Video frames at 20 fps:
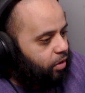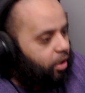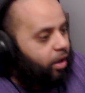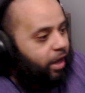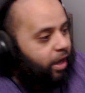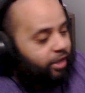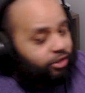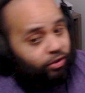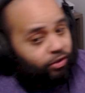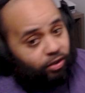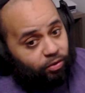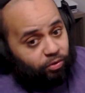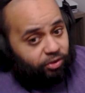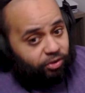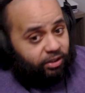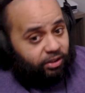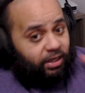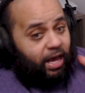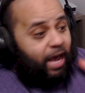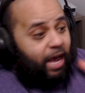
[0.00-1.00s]
all right, so it was
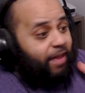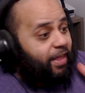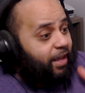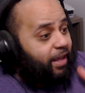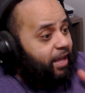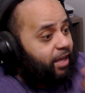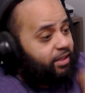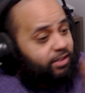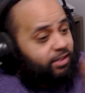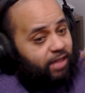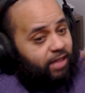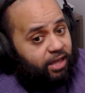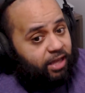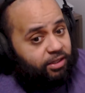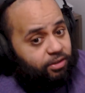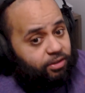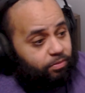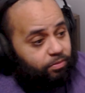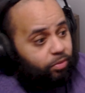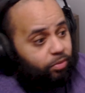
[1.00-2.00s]
the guy that got
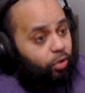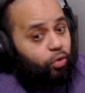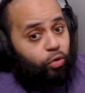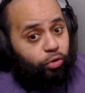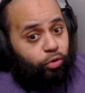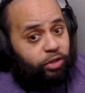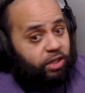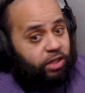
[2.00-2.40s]
sliced. But who did